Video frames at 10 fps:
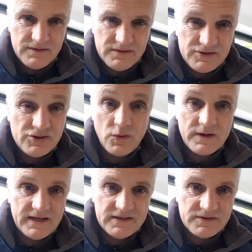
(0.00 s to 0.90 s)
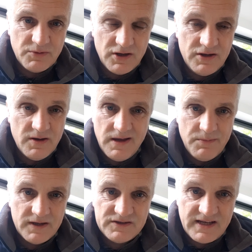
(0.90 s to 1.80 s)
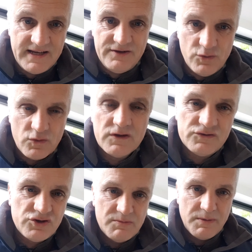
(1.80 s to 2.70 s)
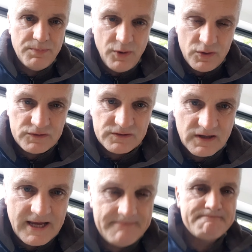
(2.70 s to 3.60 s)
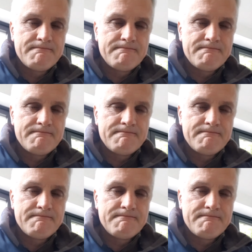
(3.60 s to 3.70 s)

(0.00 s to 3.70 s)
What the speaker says: sockets, it might say in your consumer box. Okay,